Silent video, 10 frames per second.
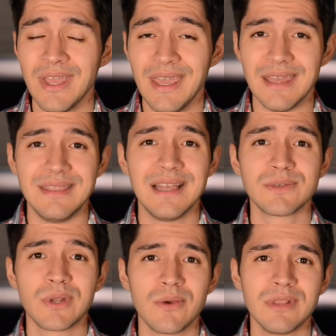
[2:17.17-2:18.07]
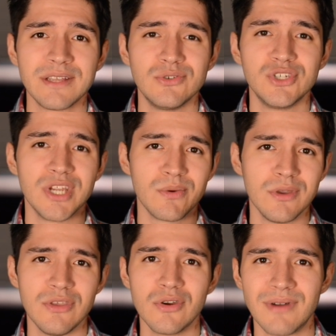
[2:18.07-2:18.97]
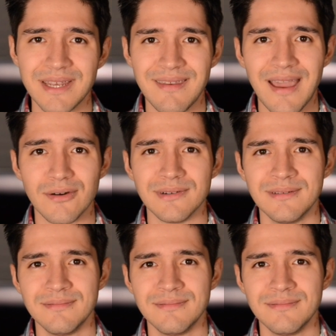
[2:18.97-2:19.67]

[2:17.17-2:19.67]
And that's what I would like to share with you right now.